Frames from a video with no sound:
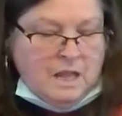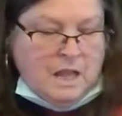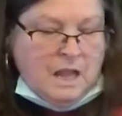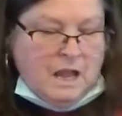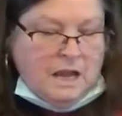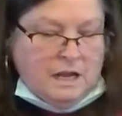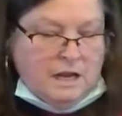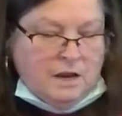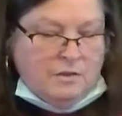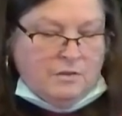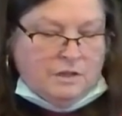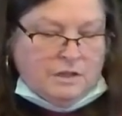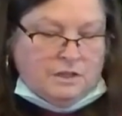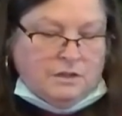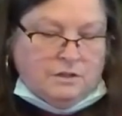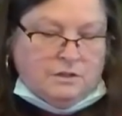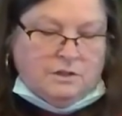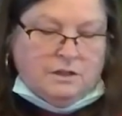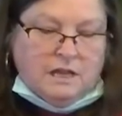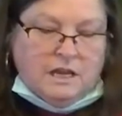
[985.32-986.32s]
I knew this
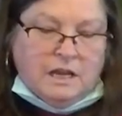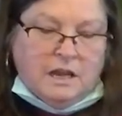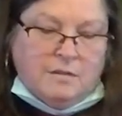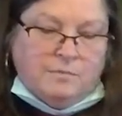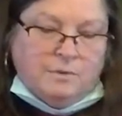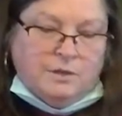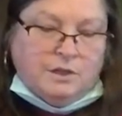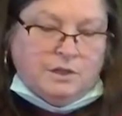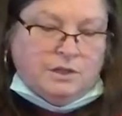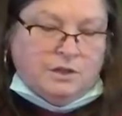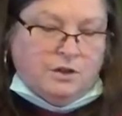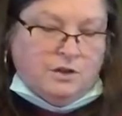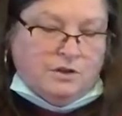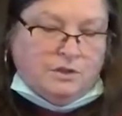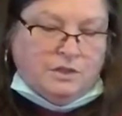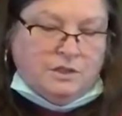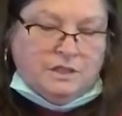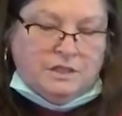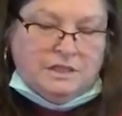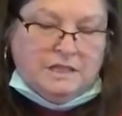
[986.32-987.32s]
looks like I'm just all
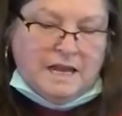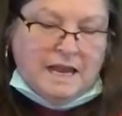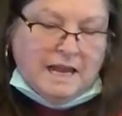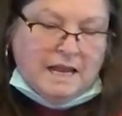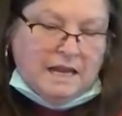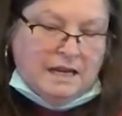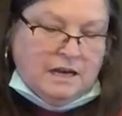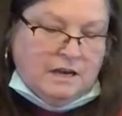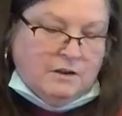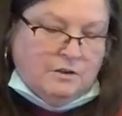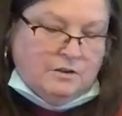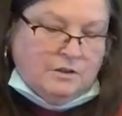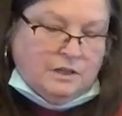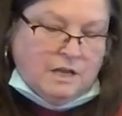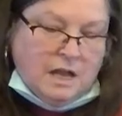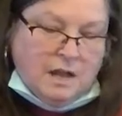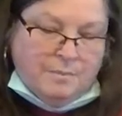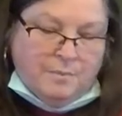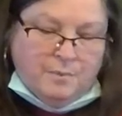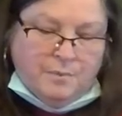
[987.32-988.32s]
stacking it on
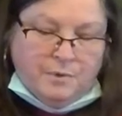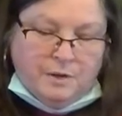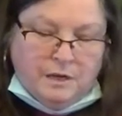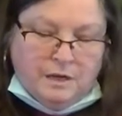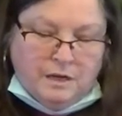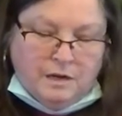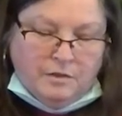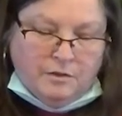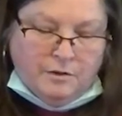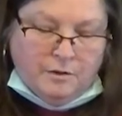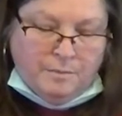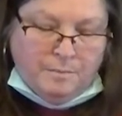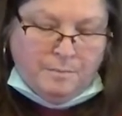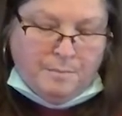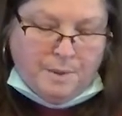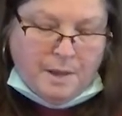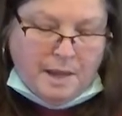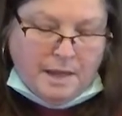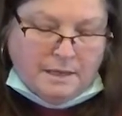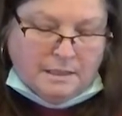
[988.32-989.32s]
top of one another,
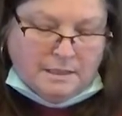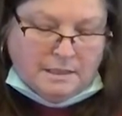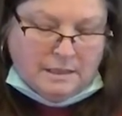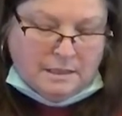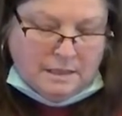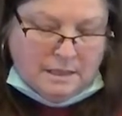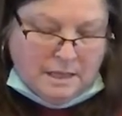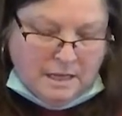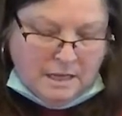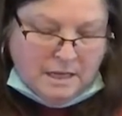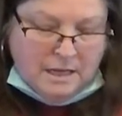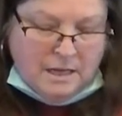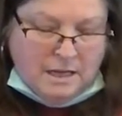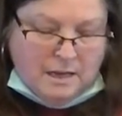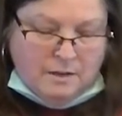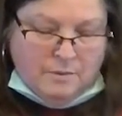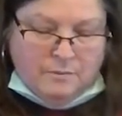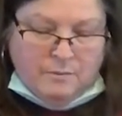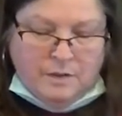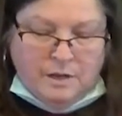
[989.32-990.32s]
but
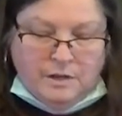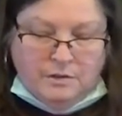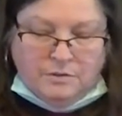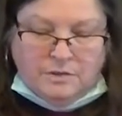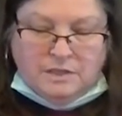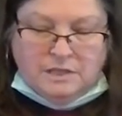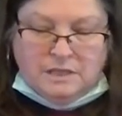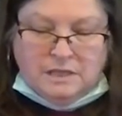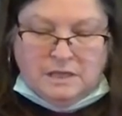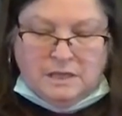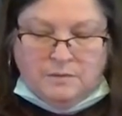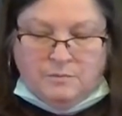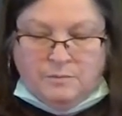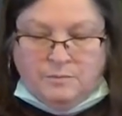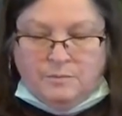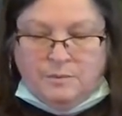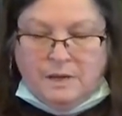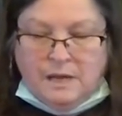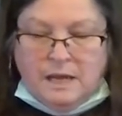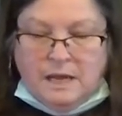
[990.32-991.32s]
when you see,
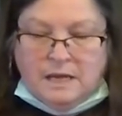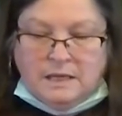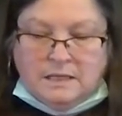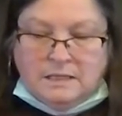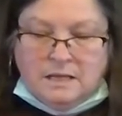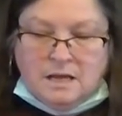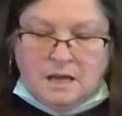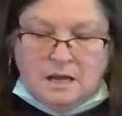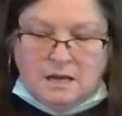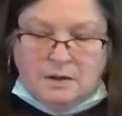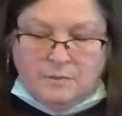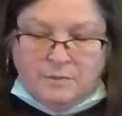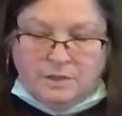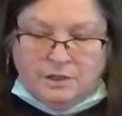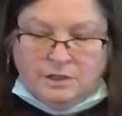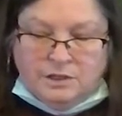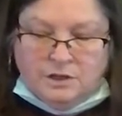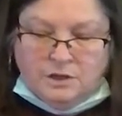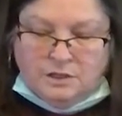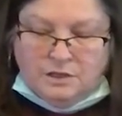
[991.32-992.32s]
when we get it done and we
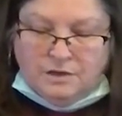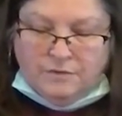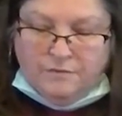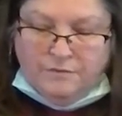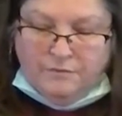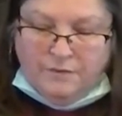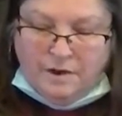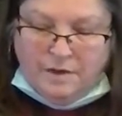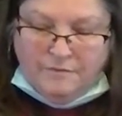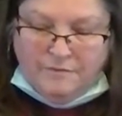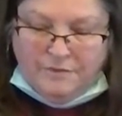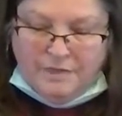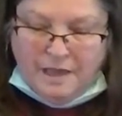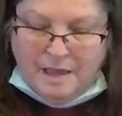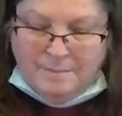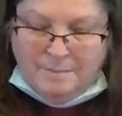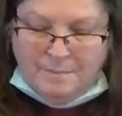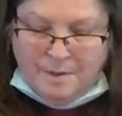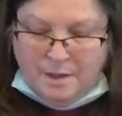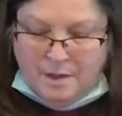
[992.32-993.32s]
start to fluff
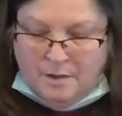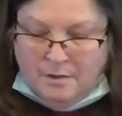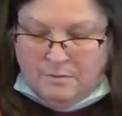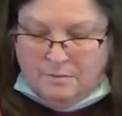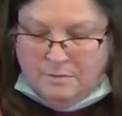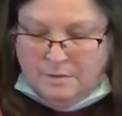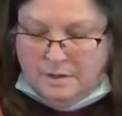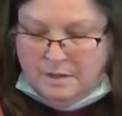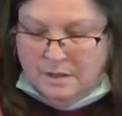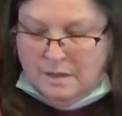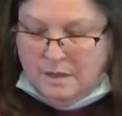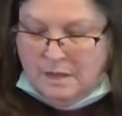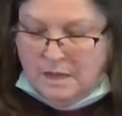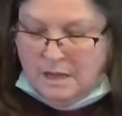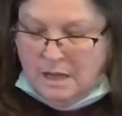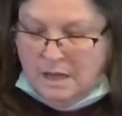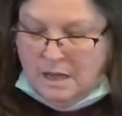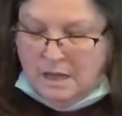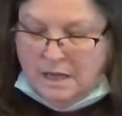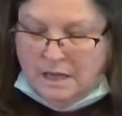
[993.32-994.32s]
that bow,
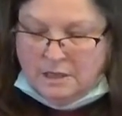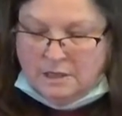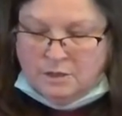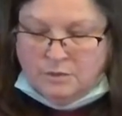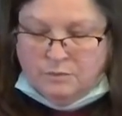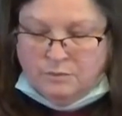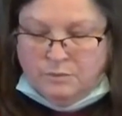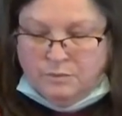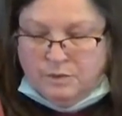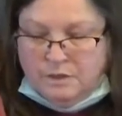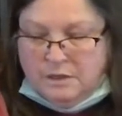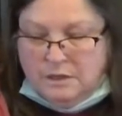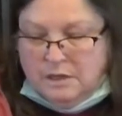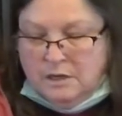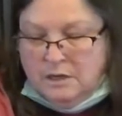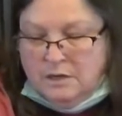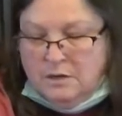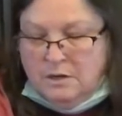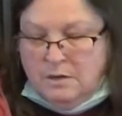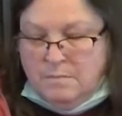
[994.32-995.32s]
it's
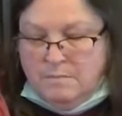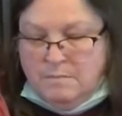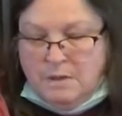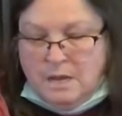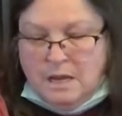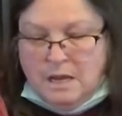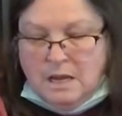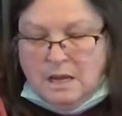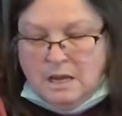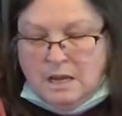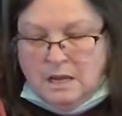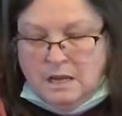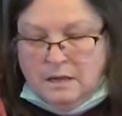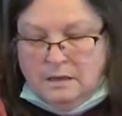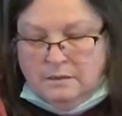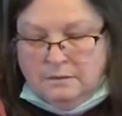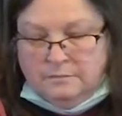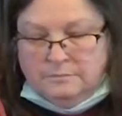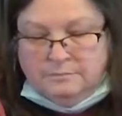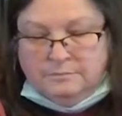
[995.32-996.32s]
really going to make,
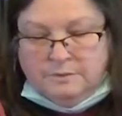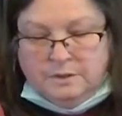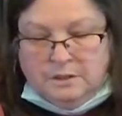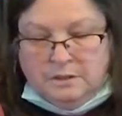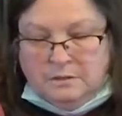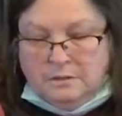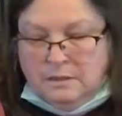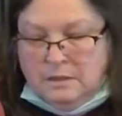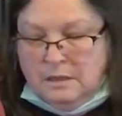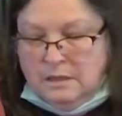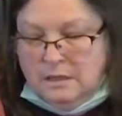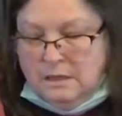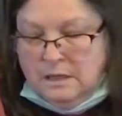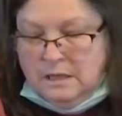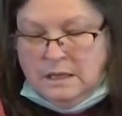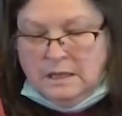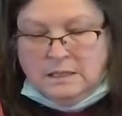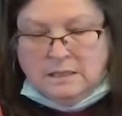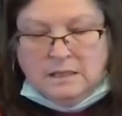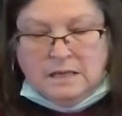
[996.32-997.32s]

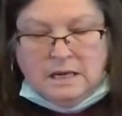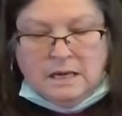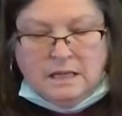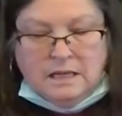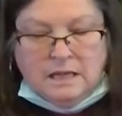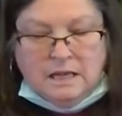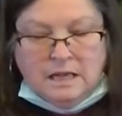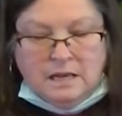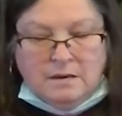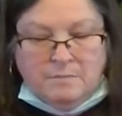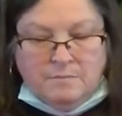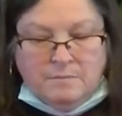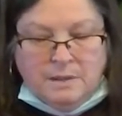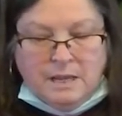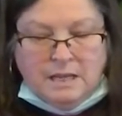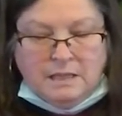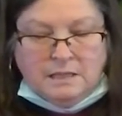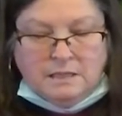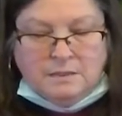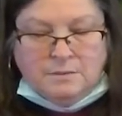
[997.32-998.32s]
like I said, I think it
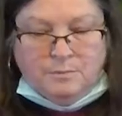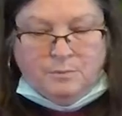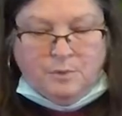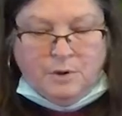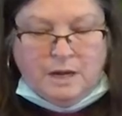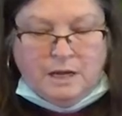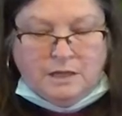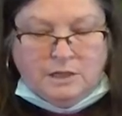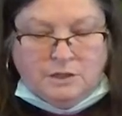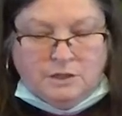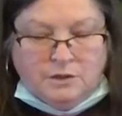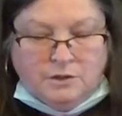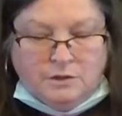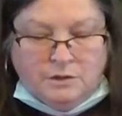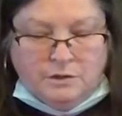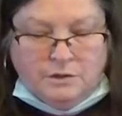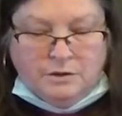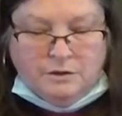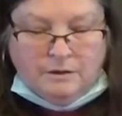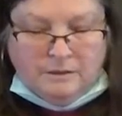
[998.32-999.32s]
makes or breaks your